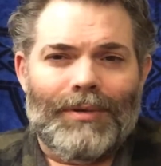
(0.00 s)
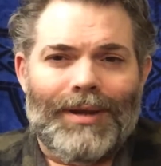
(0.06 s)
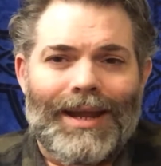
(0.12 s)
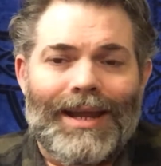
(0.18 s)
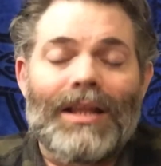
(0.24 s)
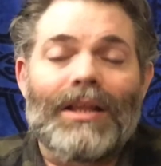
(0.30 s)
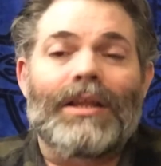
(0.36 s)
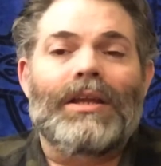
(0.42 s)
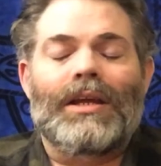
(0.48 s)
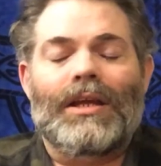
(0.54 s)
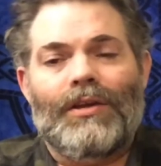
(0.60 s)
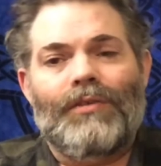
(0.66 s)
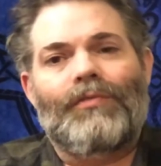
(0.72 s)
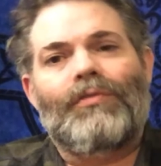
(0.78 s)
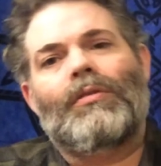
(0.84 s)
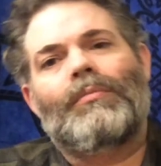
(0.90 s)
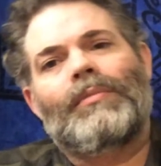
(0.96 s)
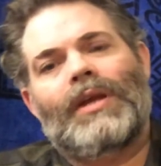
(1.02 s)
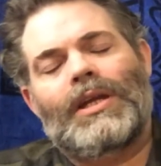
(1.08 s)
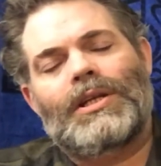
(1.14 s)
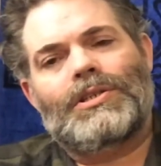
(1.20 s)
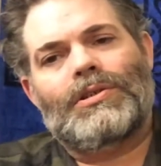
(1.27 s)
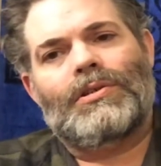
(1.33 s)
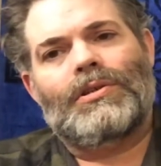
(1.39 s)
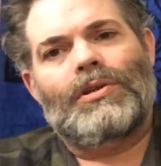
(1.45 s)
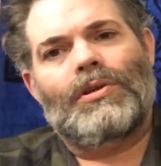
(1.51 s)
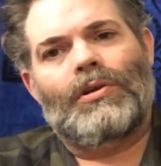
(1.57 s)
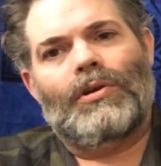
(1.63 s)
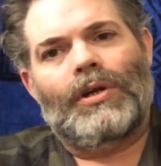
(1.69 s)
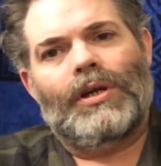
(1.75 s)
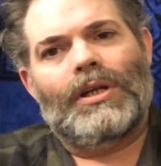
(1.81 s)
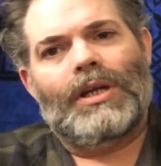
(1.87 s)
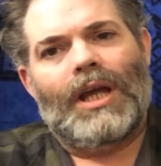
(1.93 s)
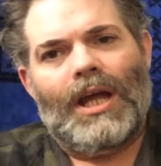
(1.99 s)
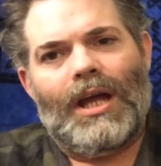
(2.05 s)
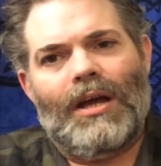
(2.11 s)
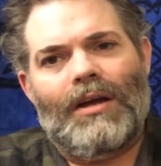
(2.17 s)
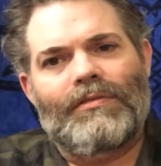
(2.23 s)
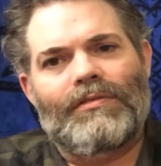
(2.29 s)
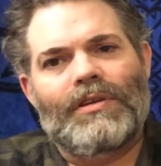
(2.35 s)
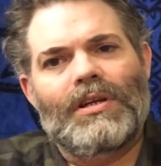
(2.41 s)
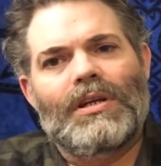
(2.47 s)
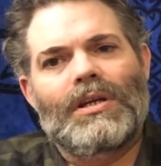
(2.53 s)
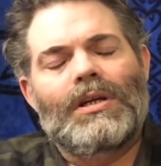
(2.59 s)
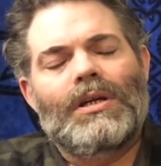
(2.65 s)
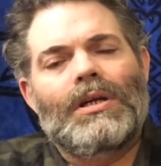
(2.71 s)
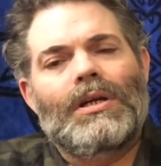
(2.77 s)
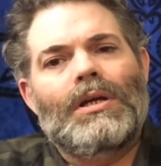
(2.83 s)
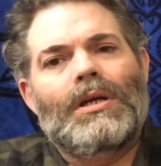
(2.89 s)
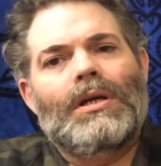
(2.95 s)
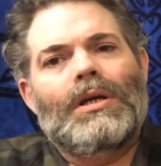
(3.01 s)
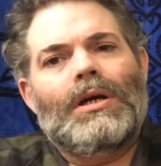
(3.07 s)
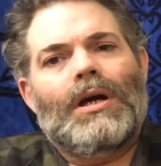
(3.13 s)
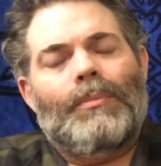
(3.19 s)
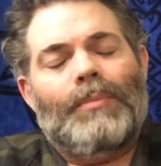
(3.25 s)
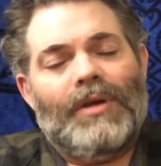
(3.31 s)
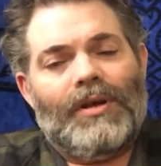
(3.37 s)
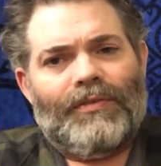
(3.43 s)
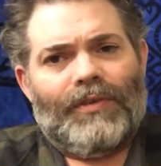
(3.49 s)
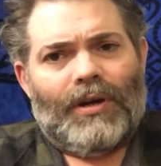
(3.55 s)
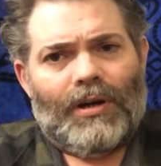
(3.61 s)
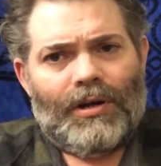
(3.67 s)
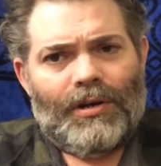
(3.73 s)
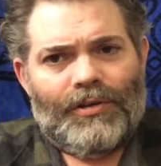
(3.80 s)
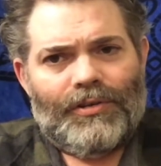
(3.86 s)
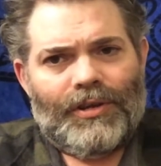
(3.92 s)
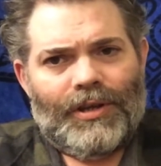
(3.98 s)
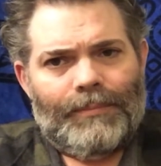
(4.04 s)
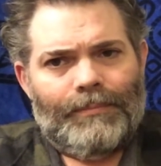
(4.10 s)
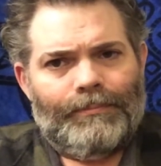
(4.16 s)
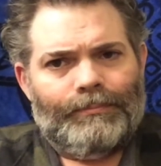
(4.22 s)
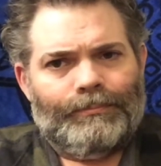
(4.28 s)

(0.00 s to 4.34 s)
alienated from nature, you're going to have a bit of a harder time.